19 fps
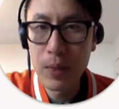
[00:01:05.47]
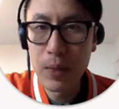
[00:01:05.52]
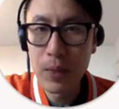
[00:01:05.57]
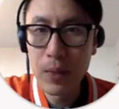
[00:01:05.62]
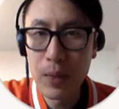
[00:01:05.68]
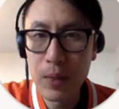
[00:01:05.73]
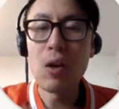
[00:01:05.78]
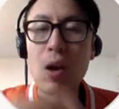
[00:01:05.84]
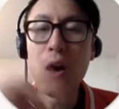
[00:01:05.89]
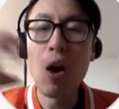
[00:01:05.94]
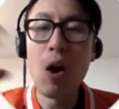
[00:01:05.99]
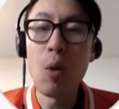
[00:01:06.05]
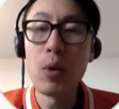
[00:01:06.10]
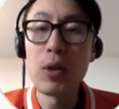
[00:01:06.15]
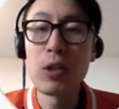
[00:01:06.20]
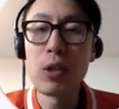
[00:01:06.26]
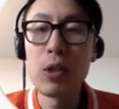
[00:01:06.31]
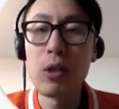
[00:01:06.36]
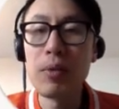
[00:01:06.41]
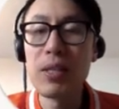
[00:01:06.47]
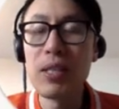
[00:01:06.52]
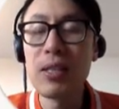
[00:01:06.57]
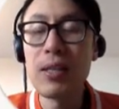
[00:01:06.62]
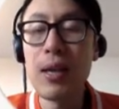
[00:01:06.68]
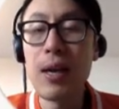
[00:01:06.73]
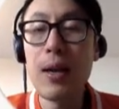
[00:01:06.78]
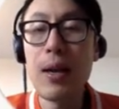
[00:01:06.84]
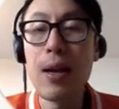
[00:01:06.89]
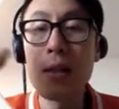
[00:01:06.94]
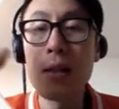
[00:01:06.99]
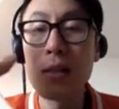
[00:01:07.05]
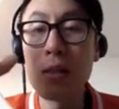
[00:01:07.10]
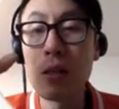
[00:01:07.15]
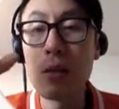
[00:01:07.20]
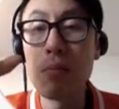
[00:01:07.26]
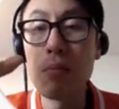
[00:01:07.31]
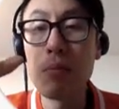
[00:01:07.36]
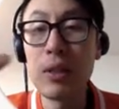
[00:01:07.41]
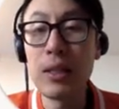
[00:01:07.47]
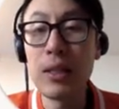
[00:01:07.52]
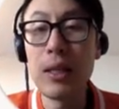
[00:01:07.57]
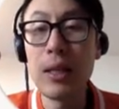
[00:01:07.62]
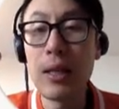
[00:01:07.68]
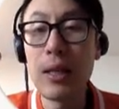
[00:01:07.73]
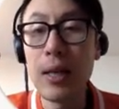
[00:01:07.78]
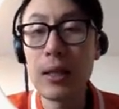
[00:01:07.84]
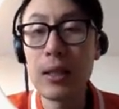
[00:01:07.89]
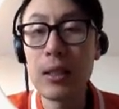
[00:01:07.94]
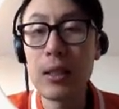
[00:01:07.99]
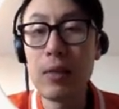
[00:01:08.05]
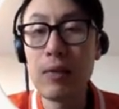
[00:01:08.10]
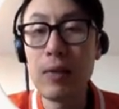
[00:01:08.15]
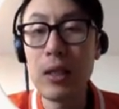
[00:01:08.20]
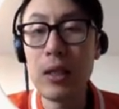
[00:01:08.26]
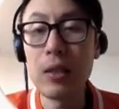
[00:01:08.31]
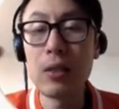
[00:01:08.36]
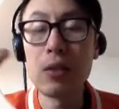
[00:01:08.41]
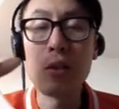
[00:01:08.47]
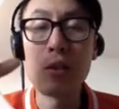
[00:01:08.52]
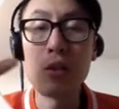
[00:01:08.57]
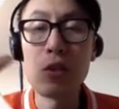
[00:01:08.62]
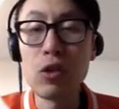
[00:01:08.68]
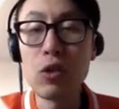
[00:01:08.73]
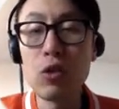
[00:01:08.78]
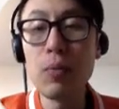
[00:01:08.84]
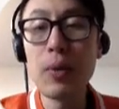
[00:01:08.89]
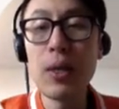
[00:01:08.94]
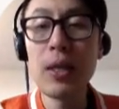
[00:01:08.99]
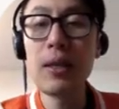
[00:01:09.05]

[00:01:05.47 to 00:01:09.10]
it's always going to be set as a completed activity. It's assuming